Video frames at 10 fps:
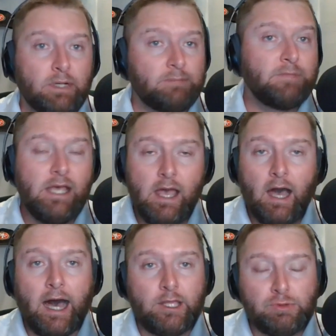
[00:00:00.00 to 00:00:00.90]
But
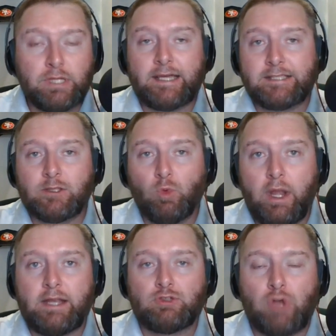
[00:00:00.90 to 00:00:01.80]
uh, Utah gets the
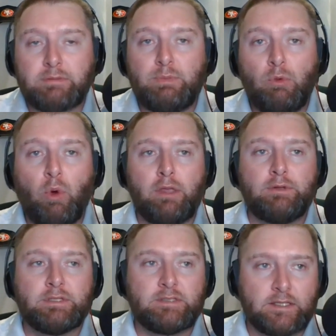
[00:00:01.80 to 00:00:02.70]
win and it drops
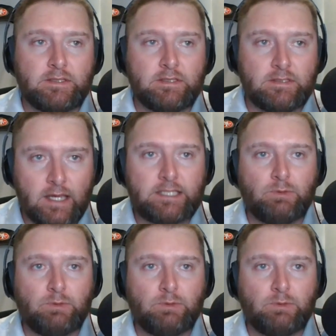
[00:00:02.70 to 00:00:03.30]
BYU to six and six.